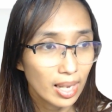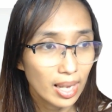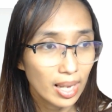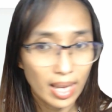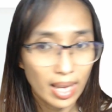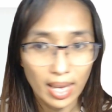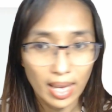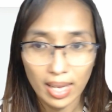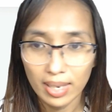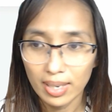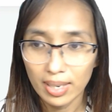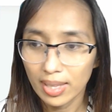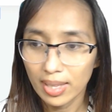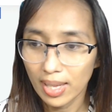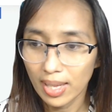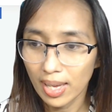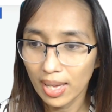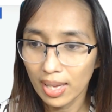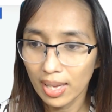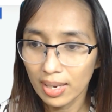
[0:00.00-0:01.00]
And
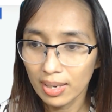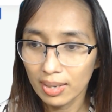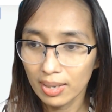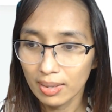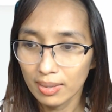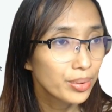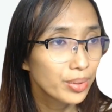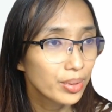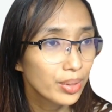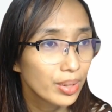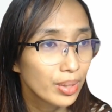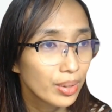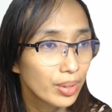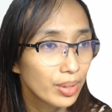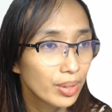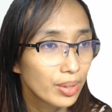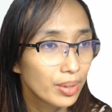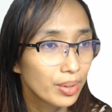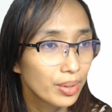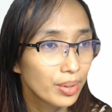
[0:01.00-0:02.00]
then
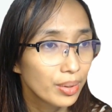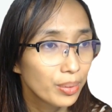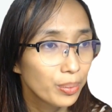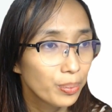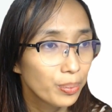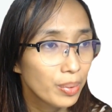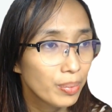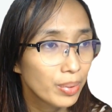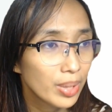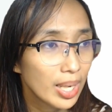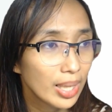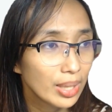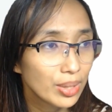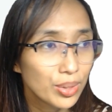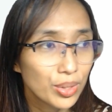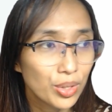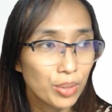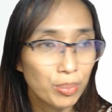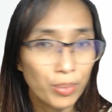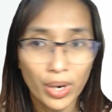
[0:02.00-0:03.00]
we would like to
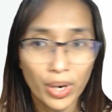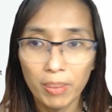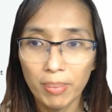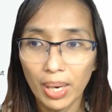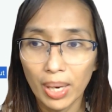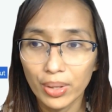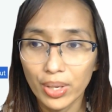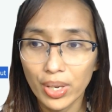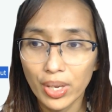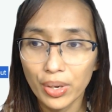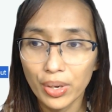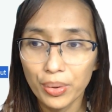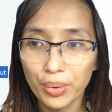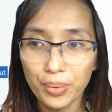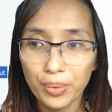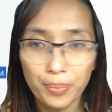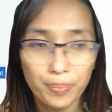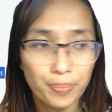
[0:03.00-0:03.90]
know more about you.